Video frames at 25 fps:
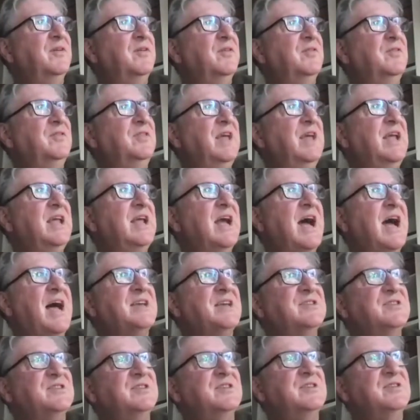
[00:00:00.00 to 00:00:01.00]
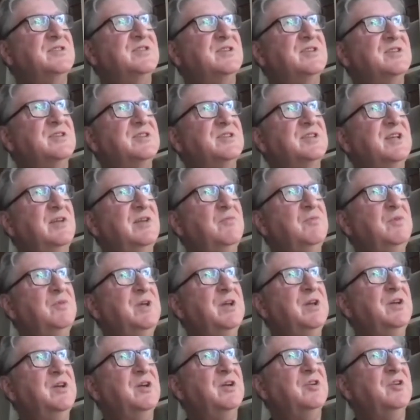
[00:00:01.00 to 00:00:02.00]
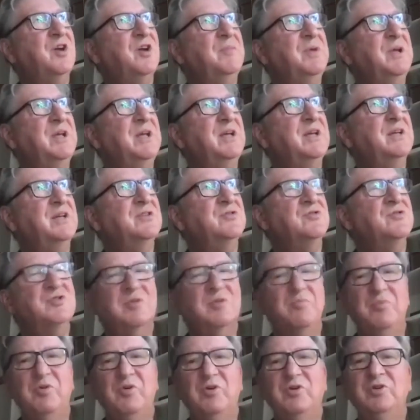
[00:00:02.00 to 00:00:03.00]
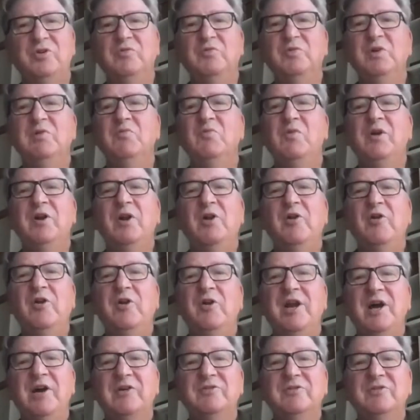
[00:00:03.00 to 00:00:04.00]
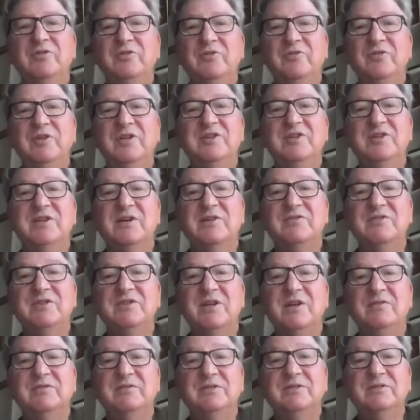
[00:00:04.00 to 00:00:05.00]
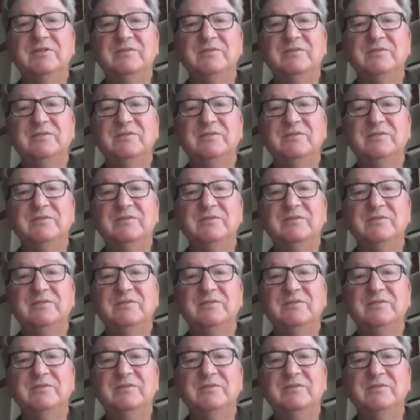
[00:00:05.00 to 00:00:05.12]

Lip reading: They asked us to say, we are not coming here to support you. We want to learn how to do this ourselves.